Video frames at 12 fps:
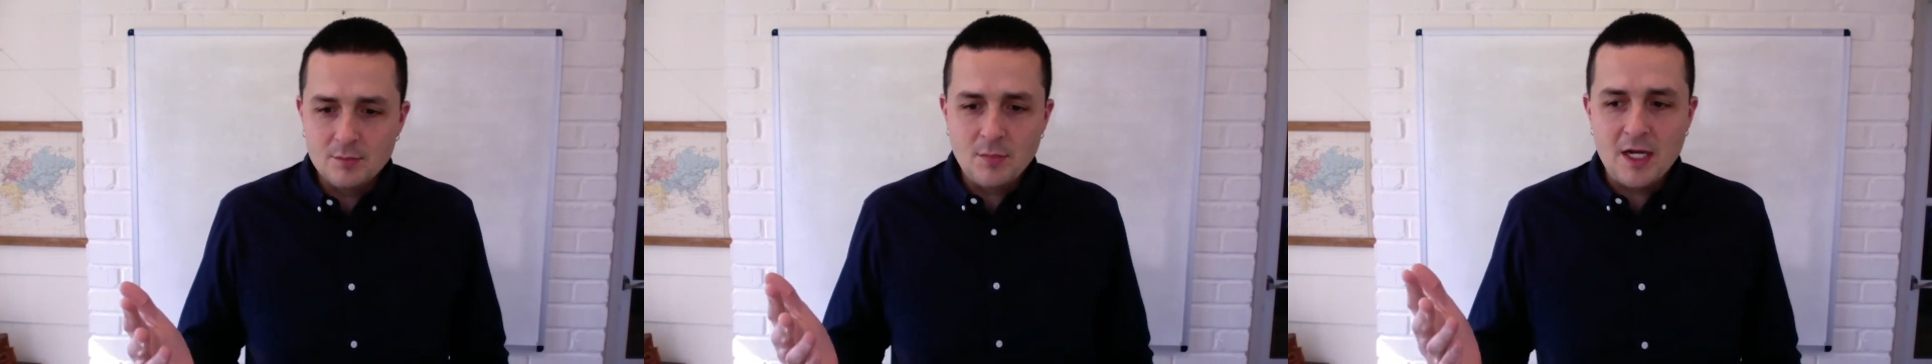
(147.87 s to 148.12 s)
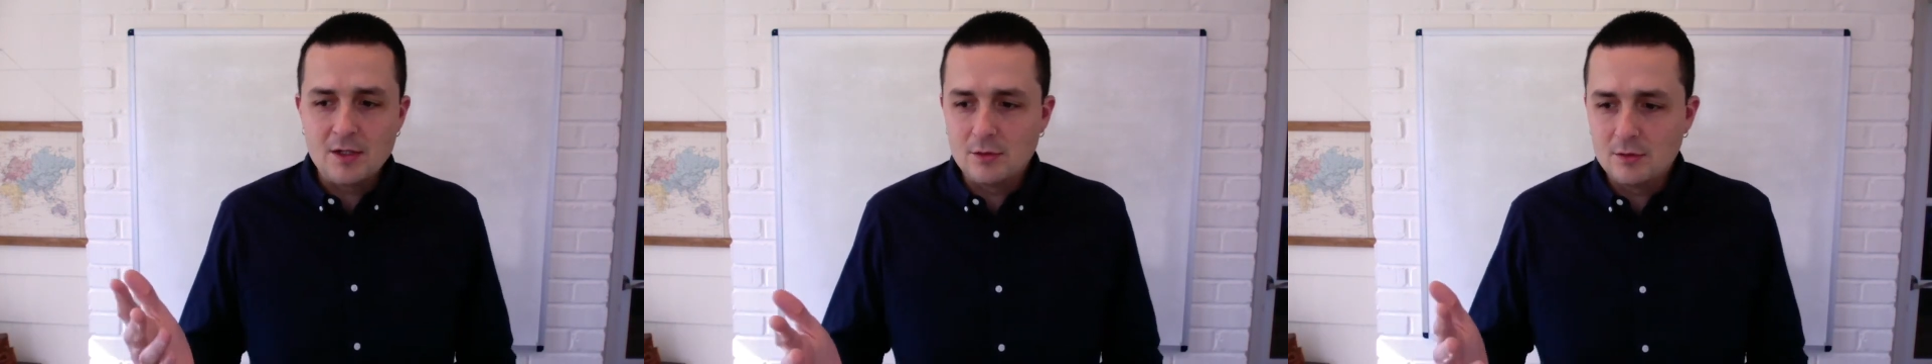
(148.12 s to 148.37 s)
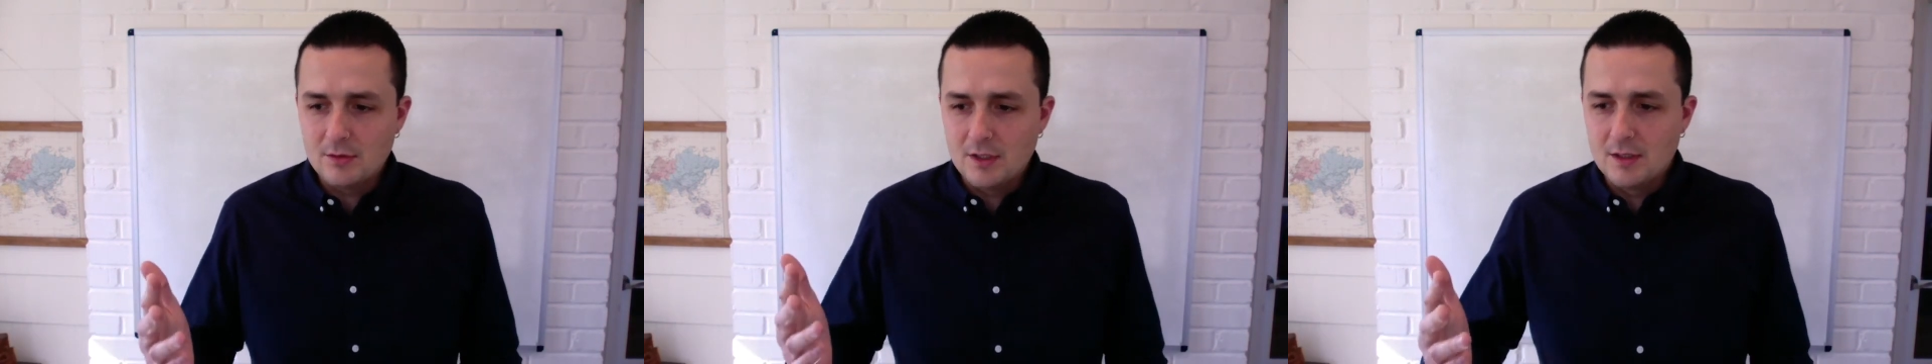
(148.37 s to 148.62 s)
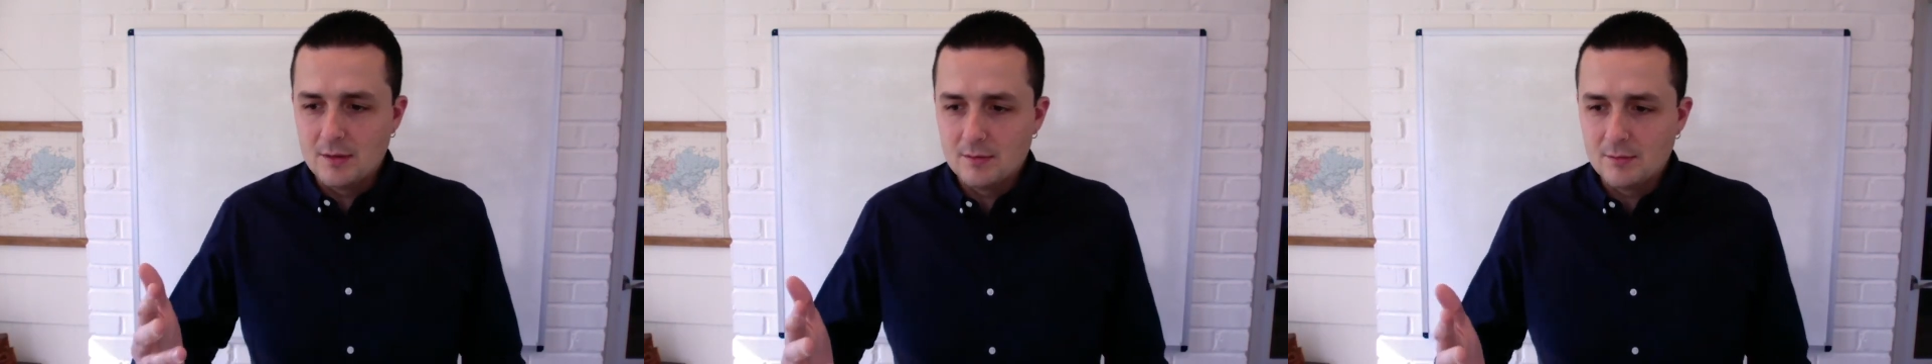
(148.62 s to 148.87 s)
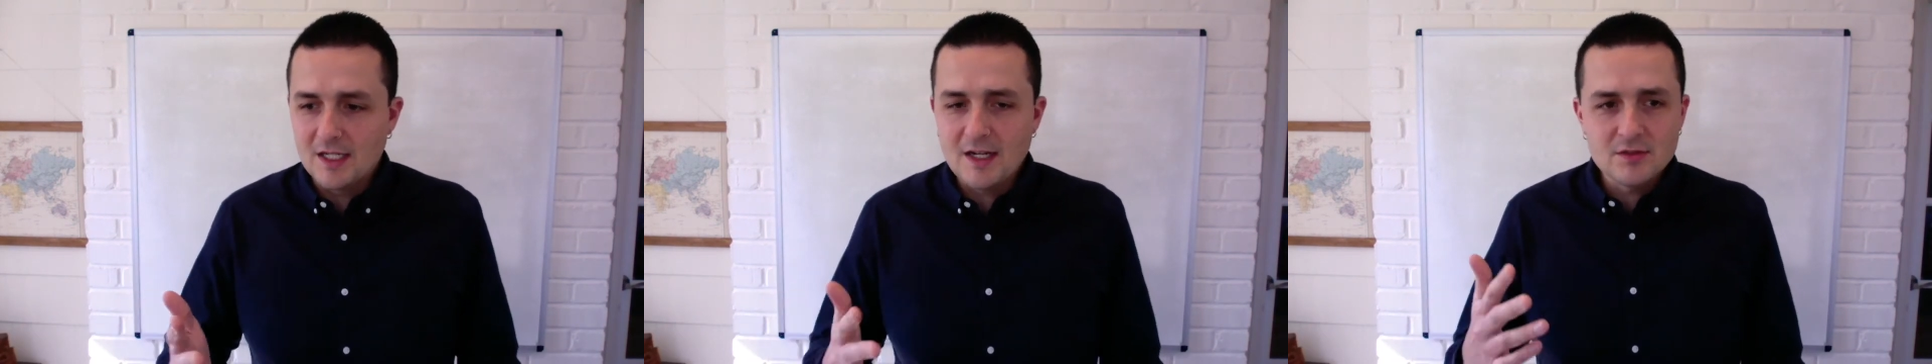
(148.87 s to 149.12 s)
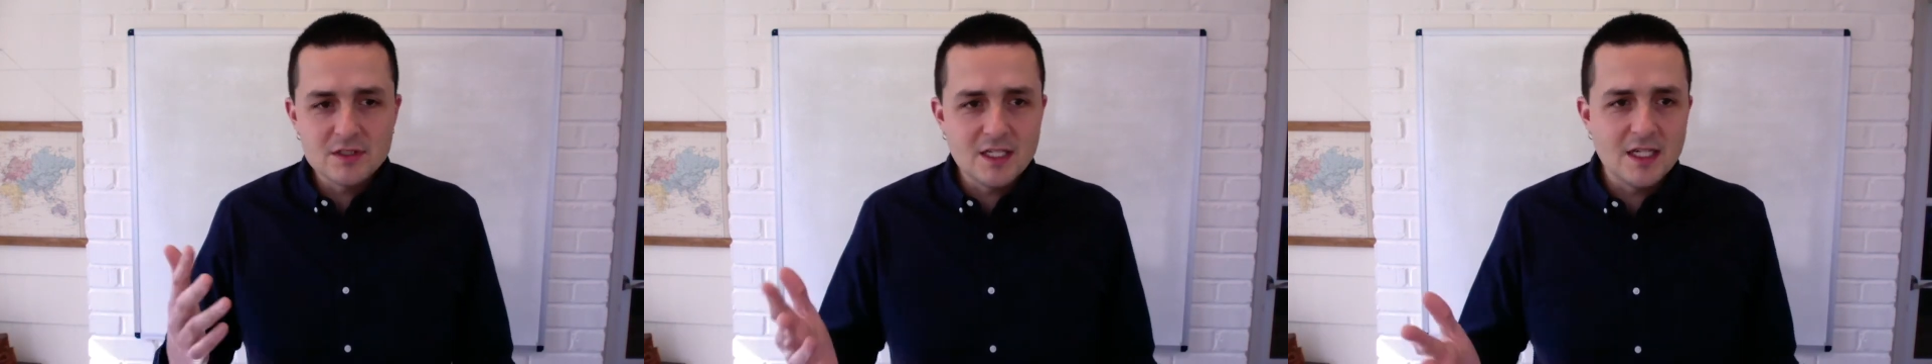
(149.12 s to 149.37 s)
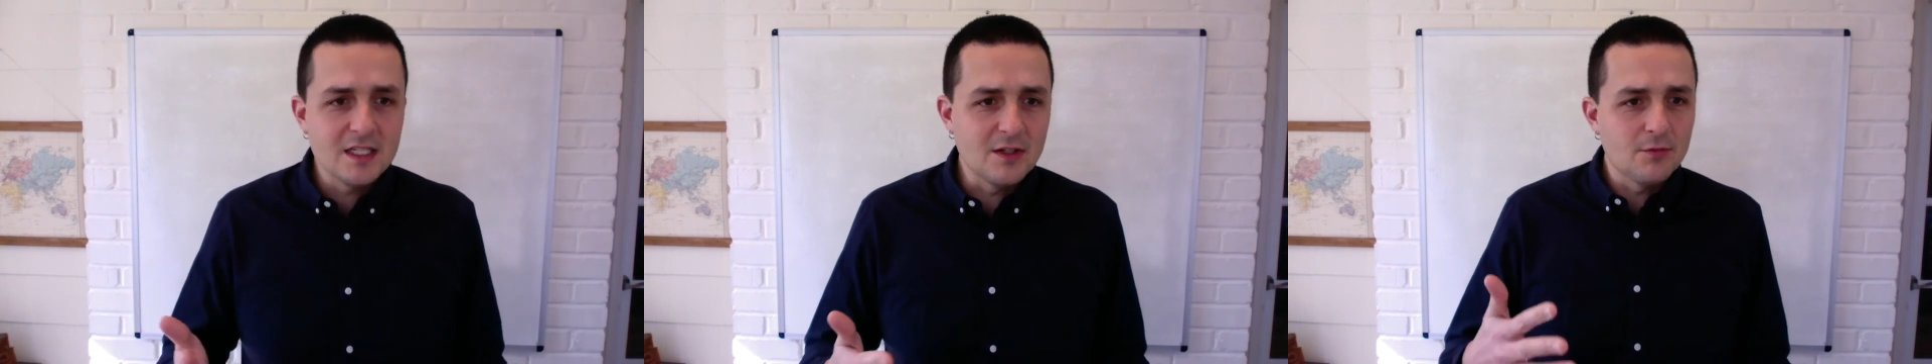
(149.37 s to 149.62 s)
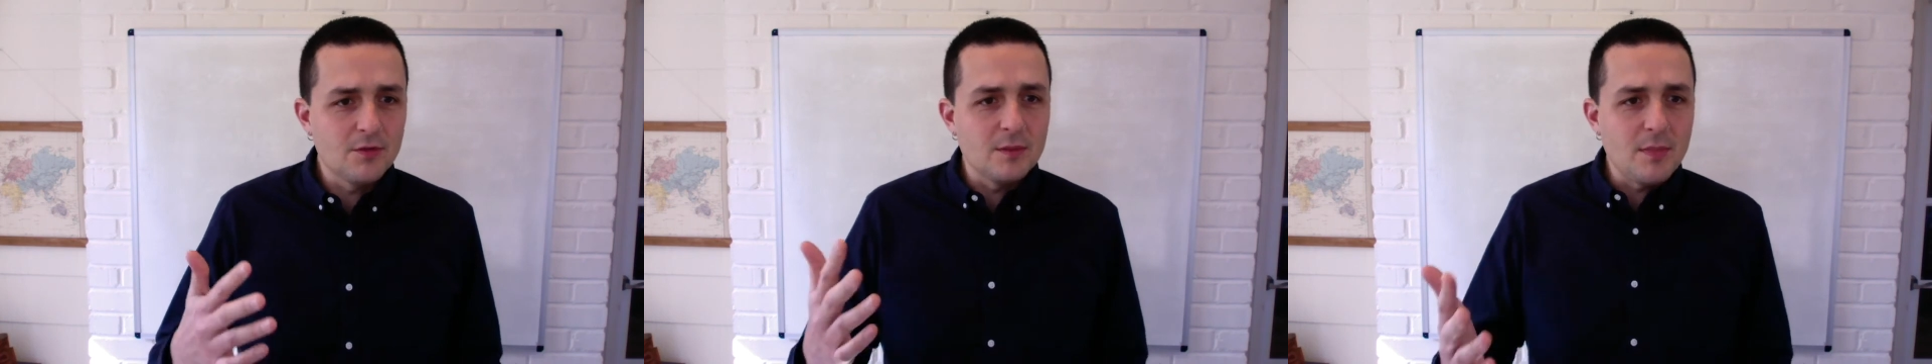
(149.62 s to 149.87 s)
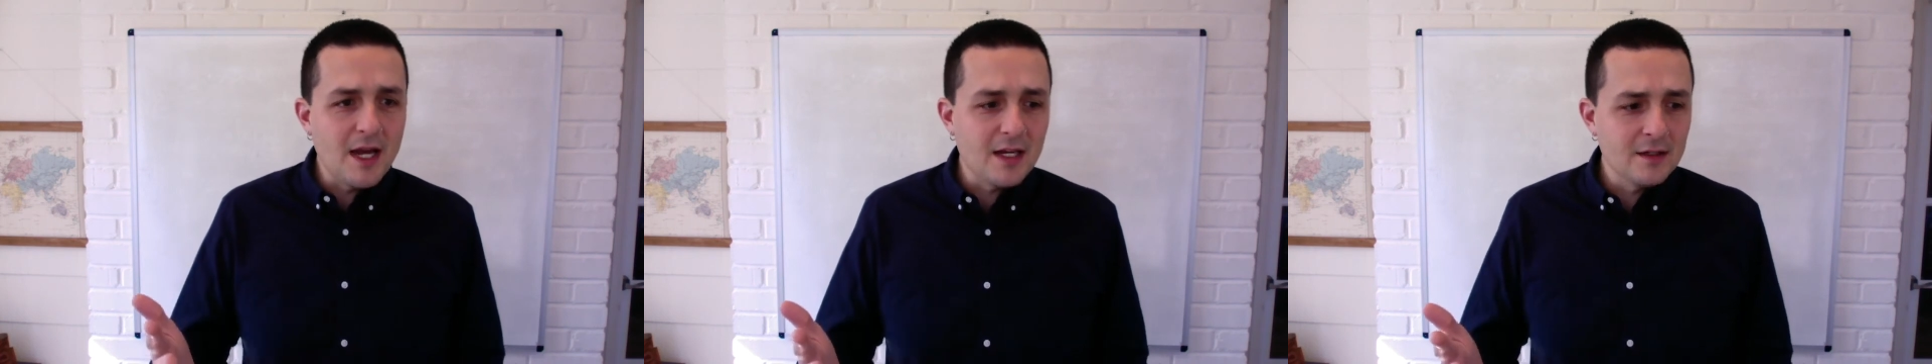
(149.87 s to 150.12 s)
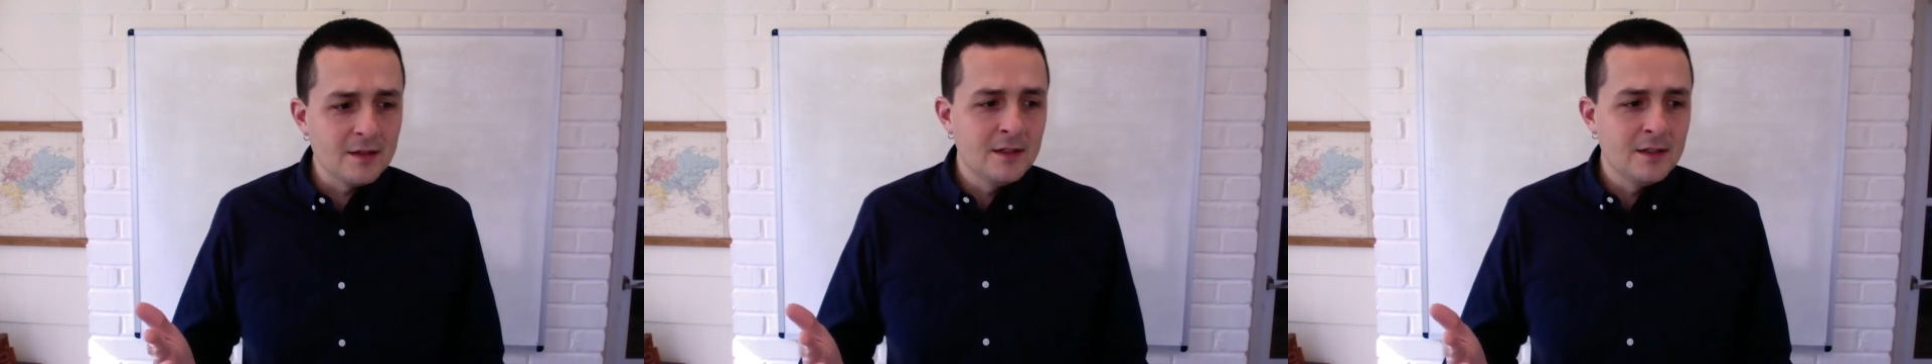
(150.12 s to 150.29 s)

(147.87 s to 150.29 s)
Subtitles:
panel might have to say, give feedback,